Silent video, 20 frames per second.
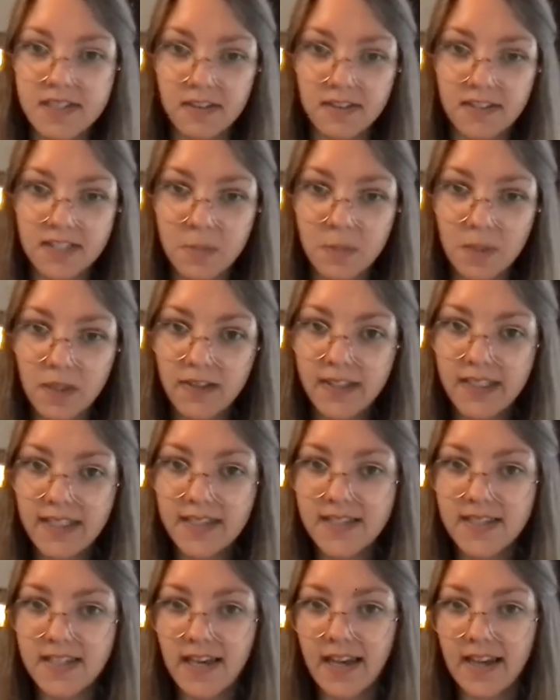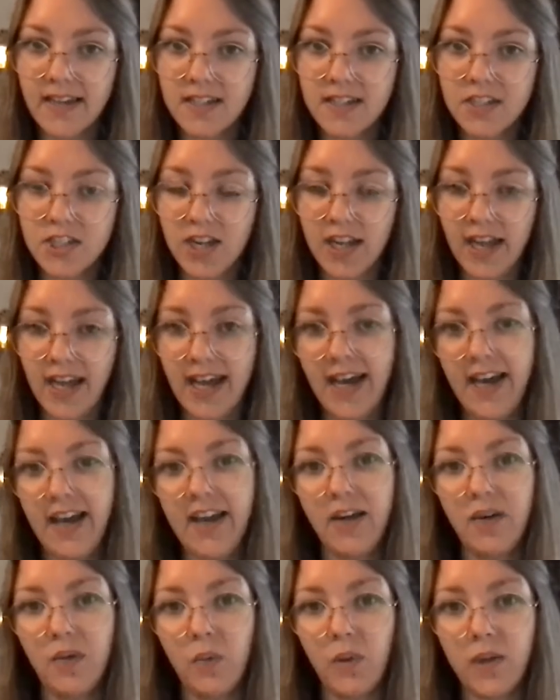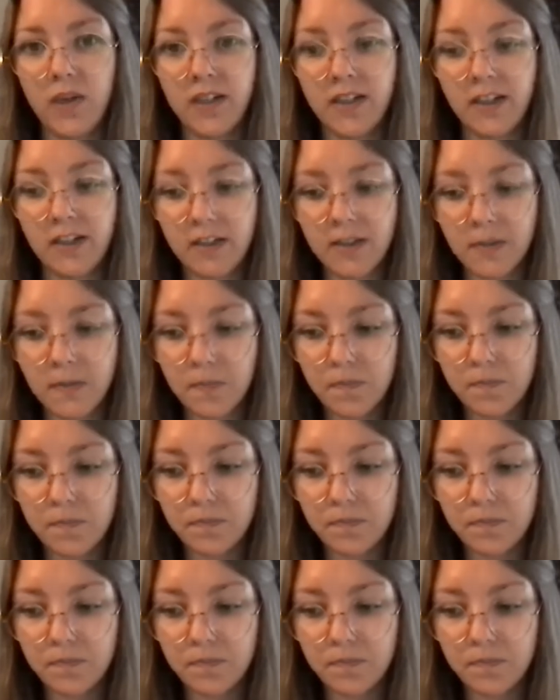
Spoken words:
experience that she had where